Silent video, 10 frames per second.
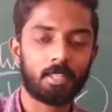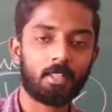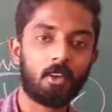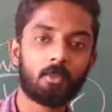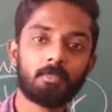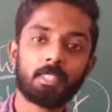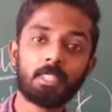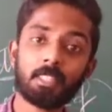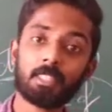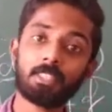The
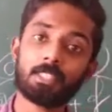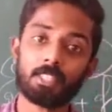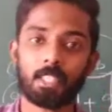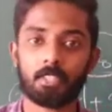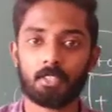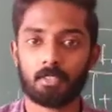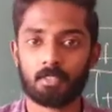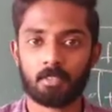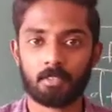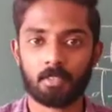object changes.